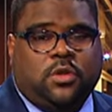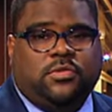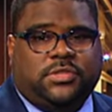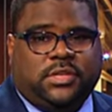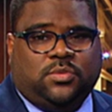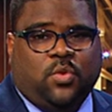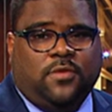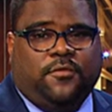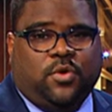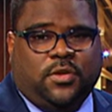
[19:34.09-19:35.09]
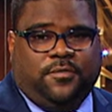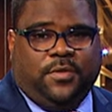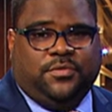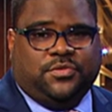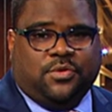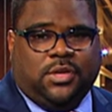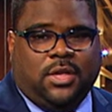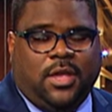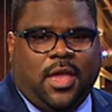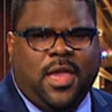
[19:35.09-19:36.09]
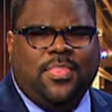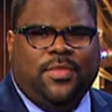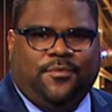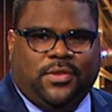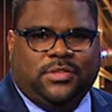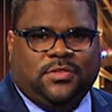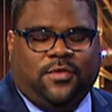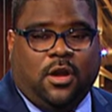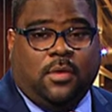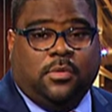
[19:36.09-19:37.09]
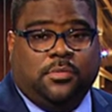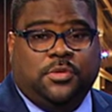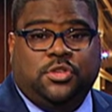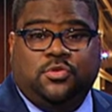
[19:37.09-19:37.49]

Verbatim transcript: 106 145th Street in the village of Harlem.